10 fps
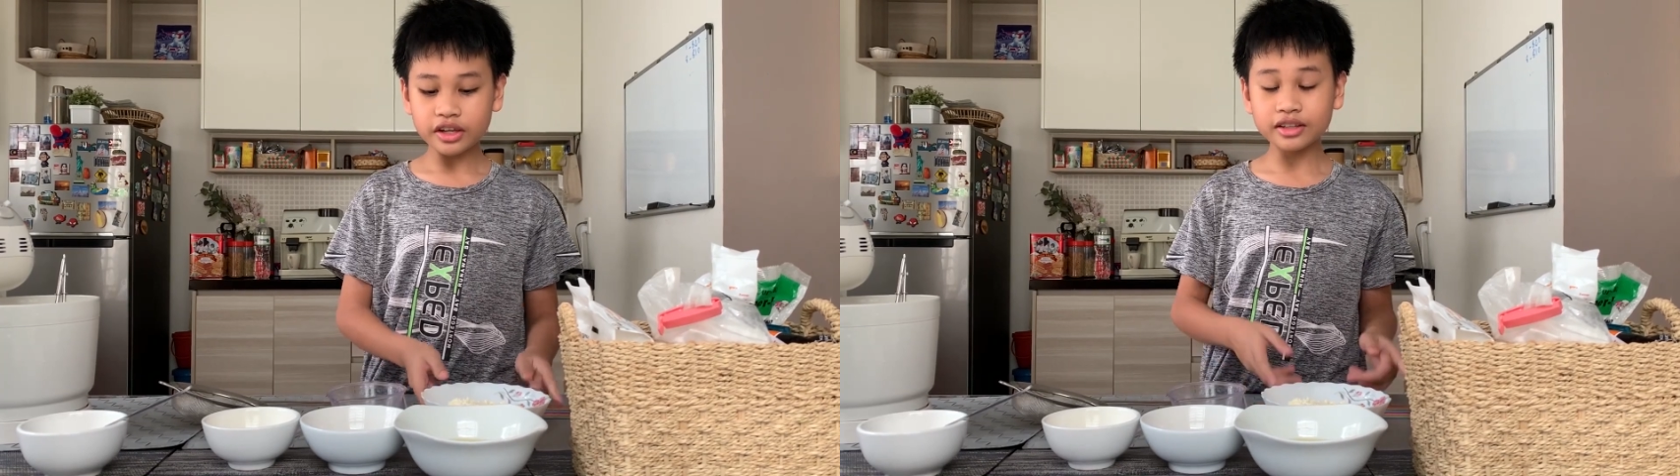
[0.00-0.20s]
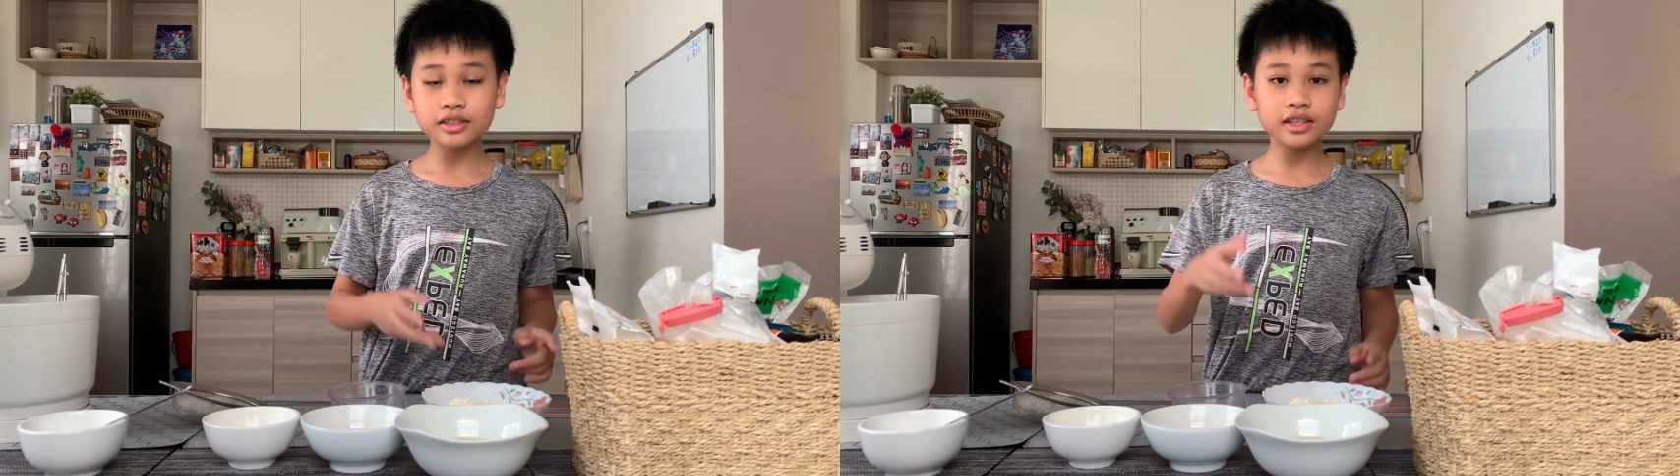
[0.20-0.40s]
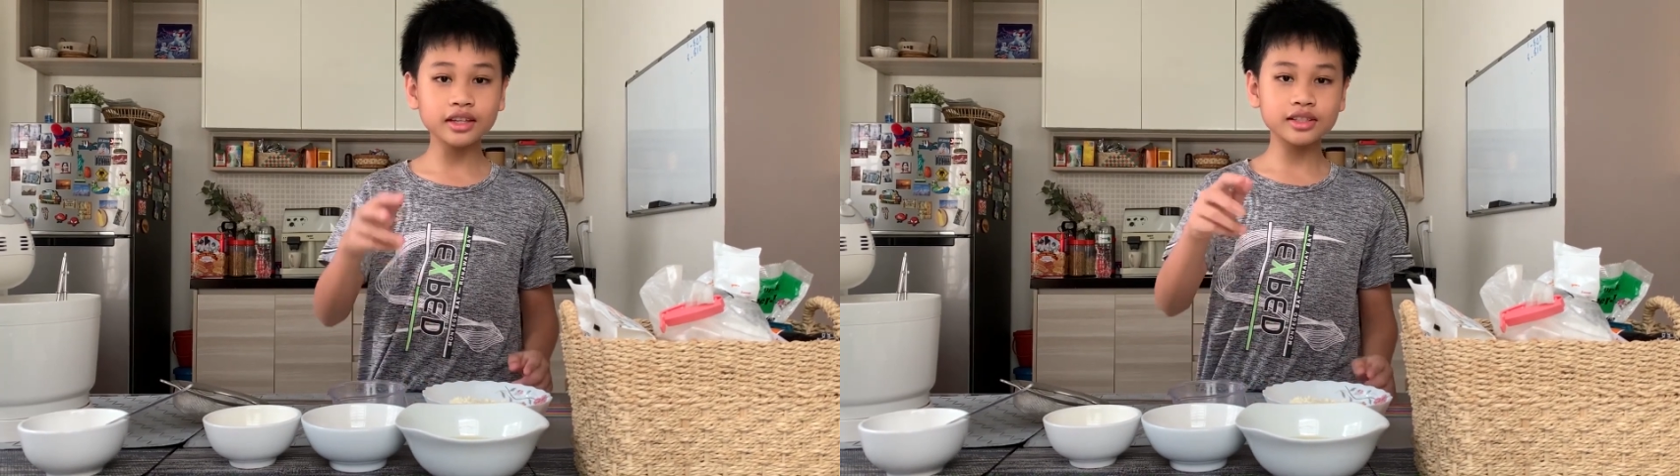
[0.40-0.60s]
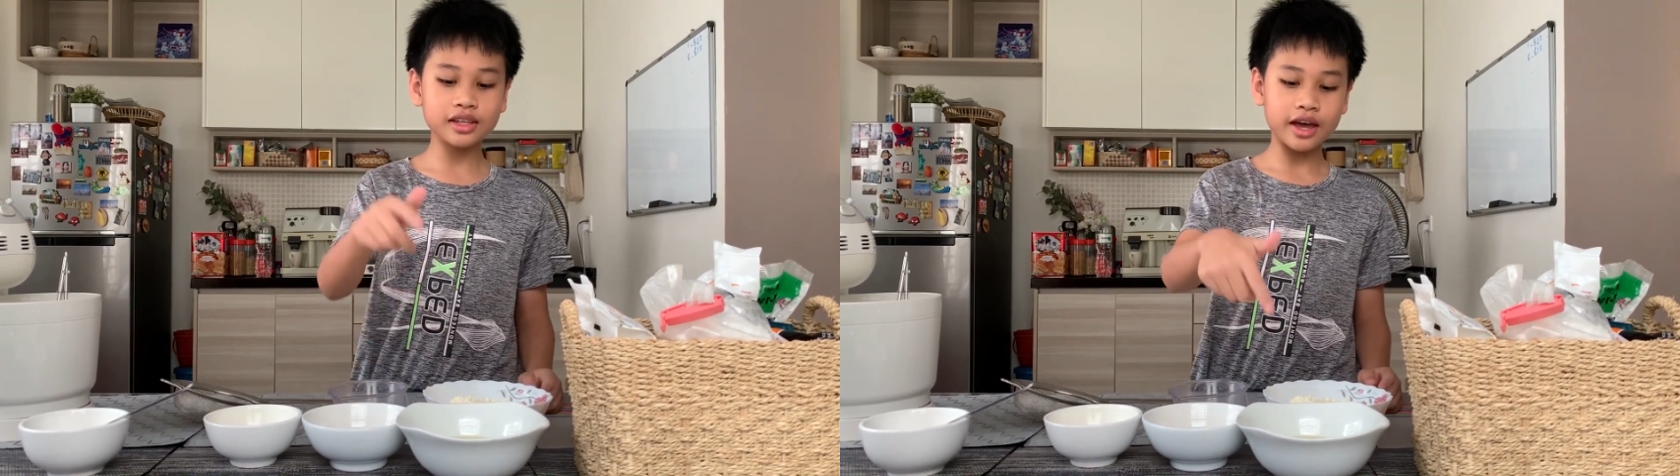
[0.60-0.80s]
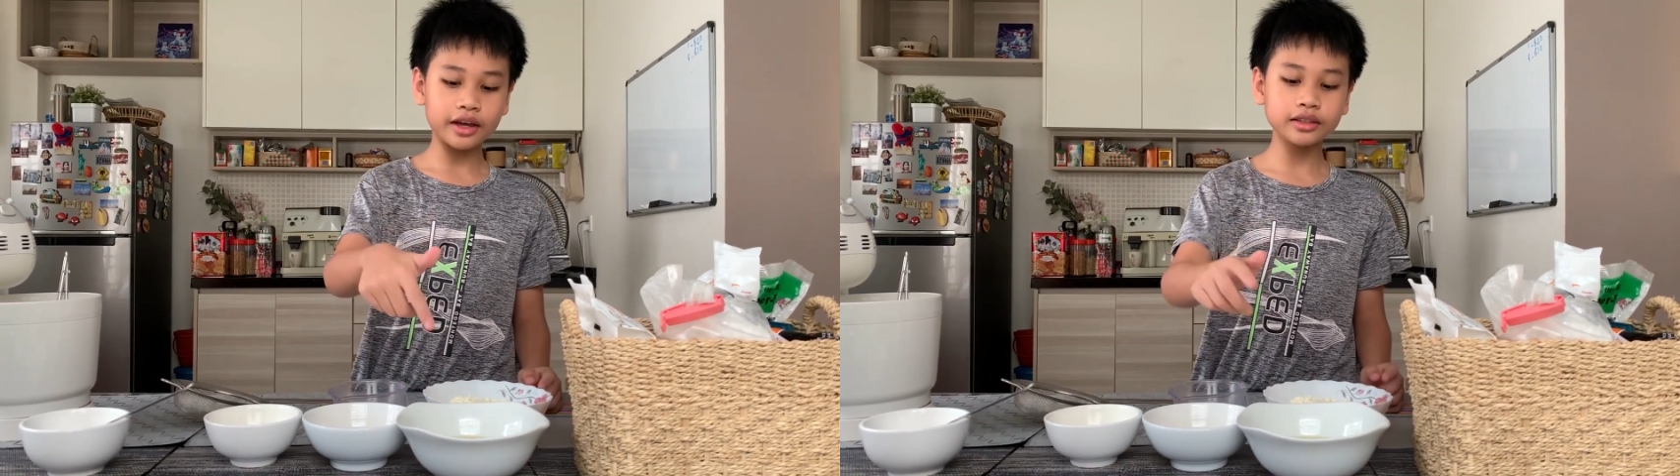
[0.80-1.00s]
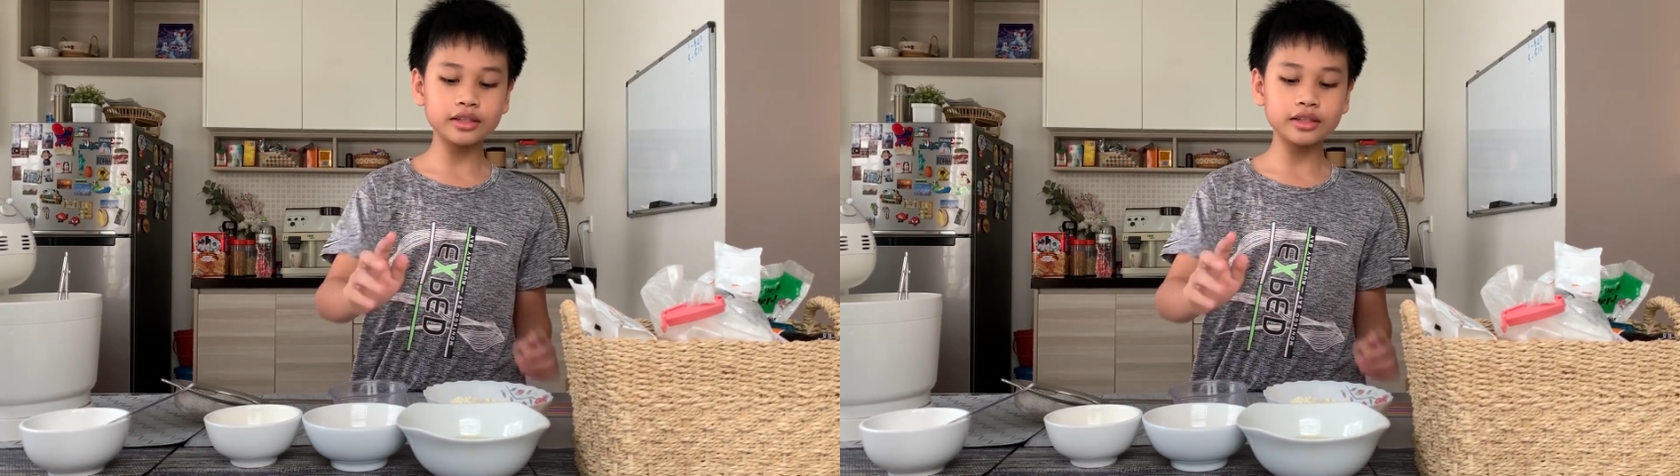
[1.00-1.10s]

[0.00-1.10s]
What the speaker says: need 6 eggs,